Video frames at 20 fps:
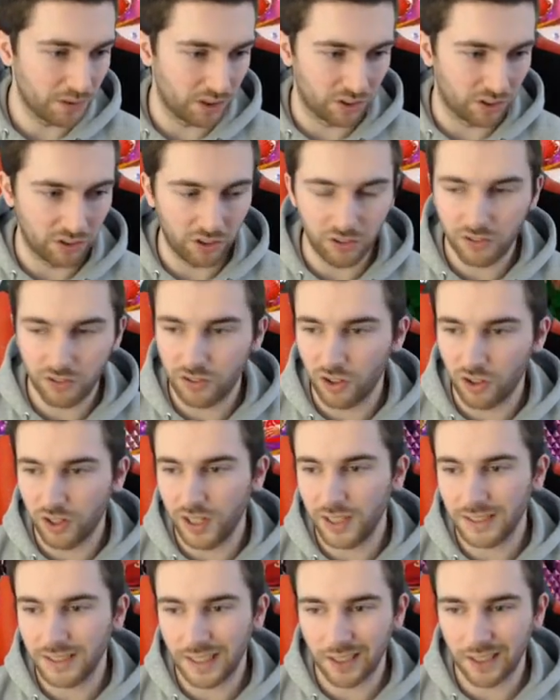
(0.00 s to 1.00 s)
You can use
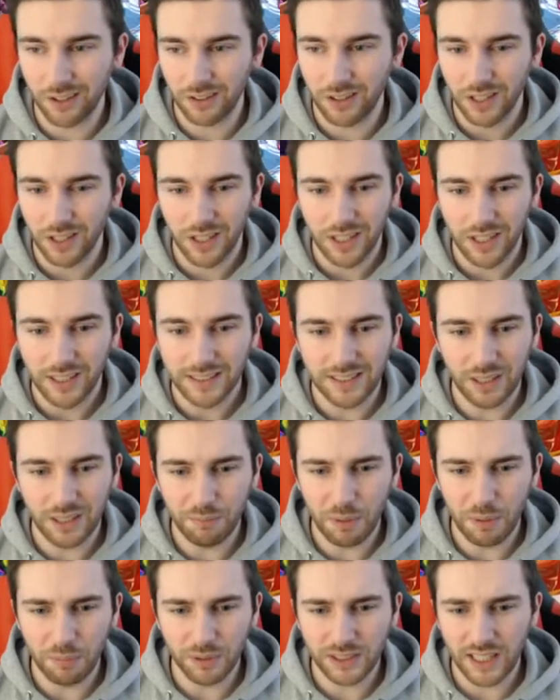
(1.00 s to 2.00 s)
Sonics. I don't... Some
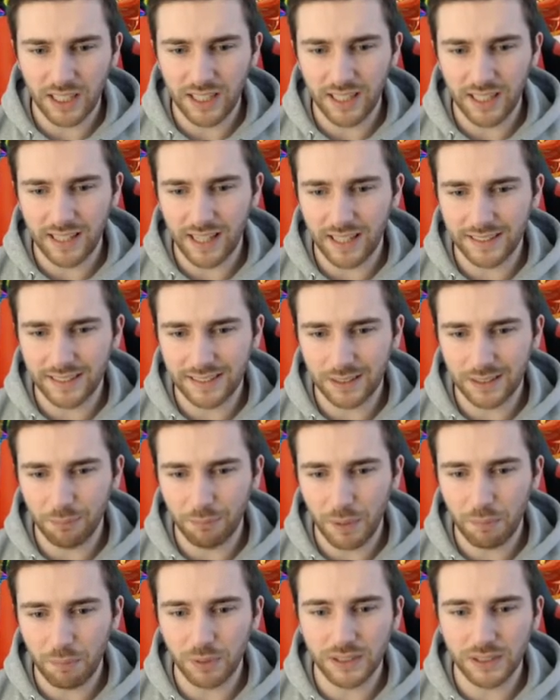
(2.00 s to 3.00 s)
people say you can. Some
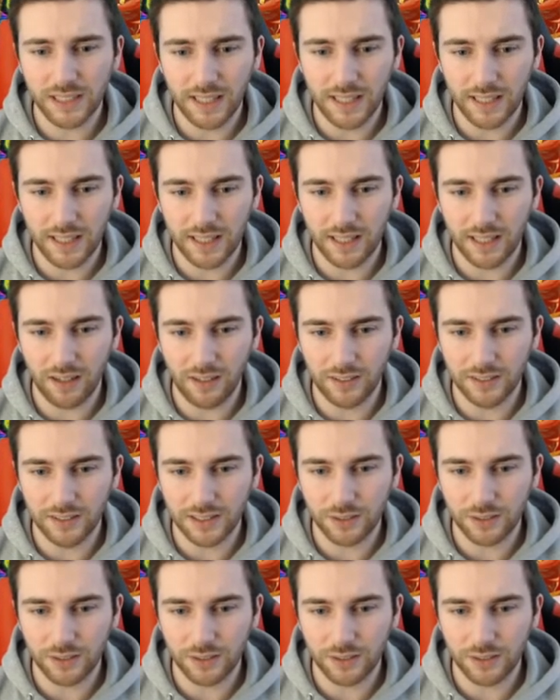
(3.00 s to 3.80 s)
people say you can't.